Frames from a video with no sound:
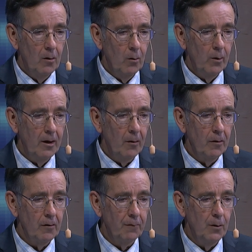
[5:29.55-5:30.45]
We know
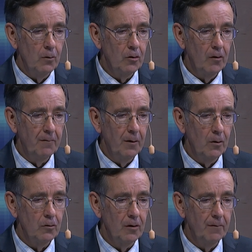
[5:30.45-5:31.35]
that the future
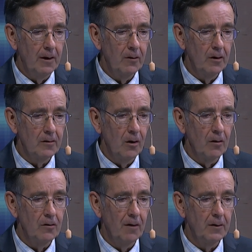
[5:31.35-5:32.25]
evolution of increased
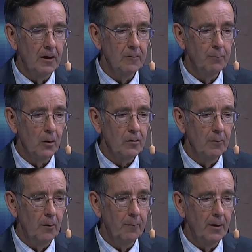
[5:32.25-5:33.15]
longevity is possible but